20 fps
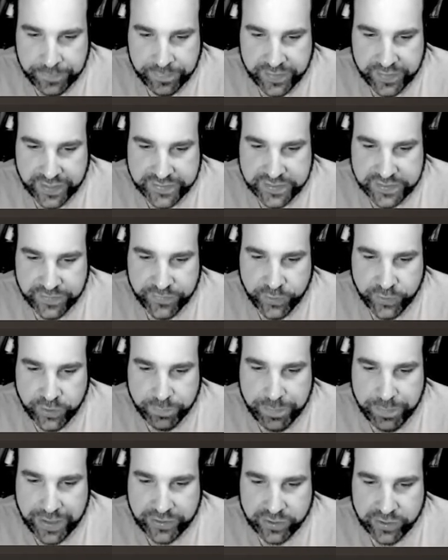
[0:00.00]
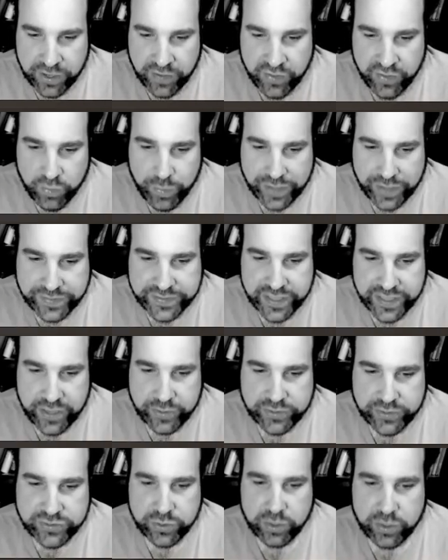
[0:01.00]
Is the food better on the West
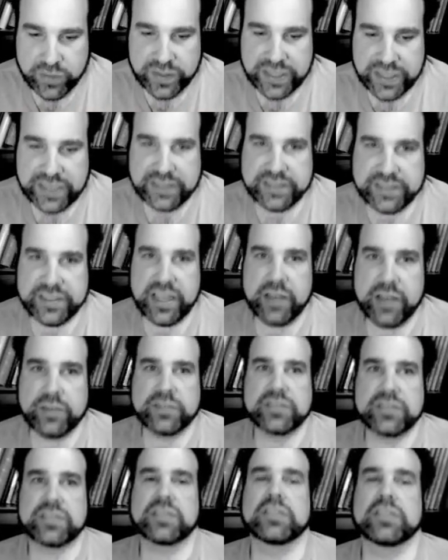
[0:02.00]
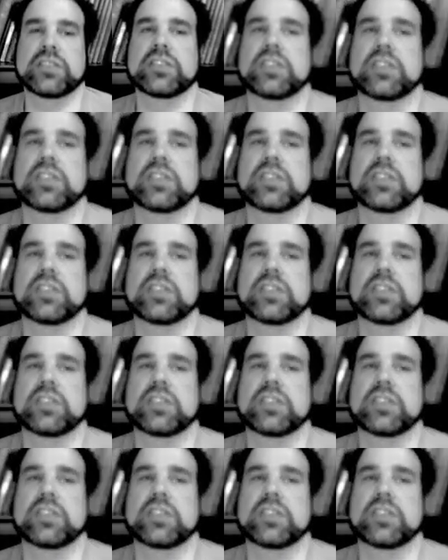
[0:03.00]
Coast or the East Coast?